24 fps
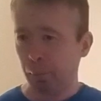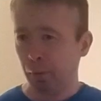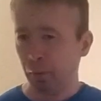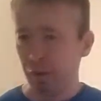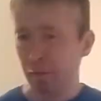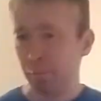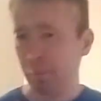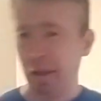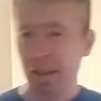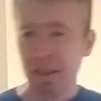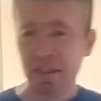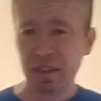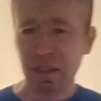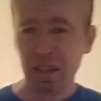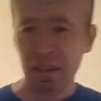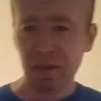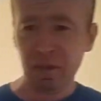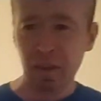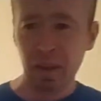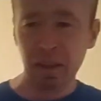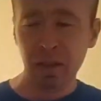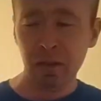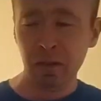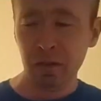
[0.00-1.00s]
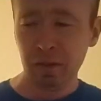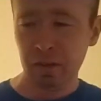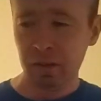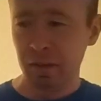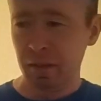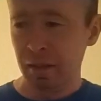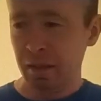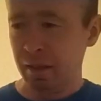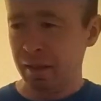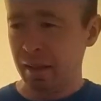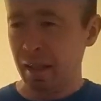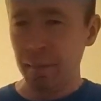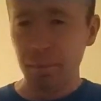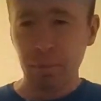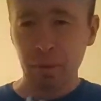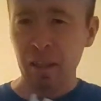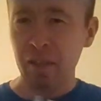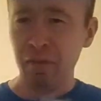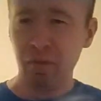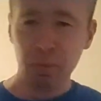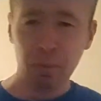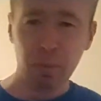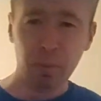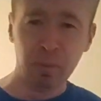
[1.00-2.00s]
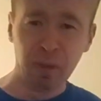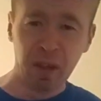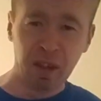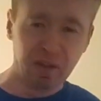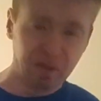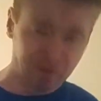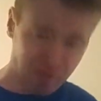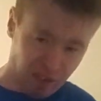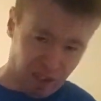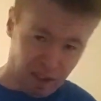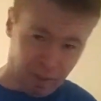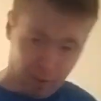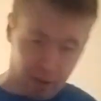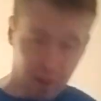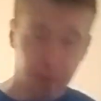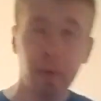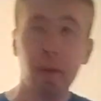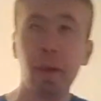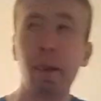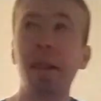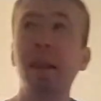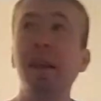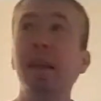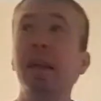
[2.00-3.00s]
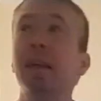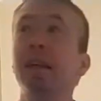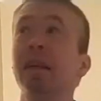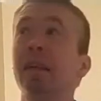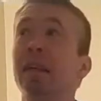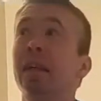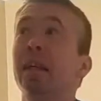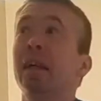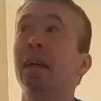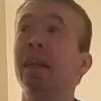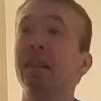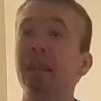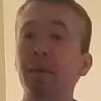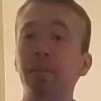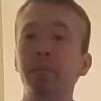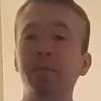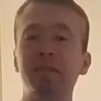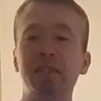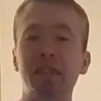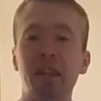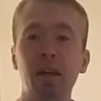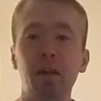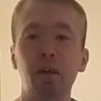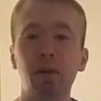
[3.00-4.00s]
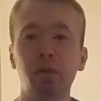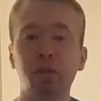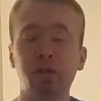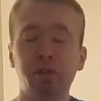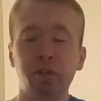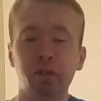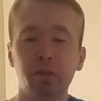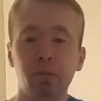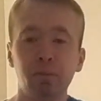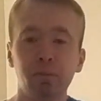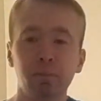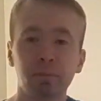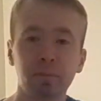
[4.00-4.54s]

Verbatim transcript: are probably better than they believe in themselves.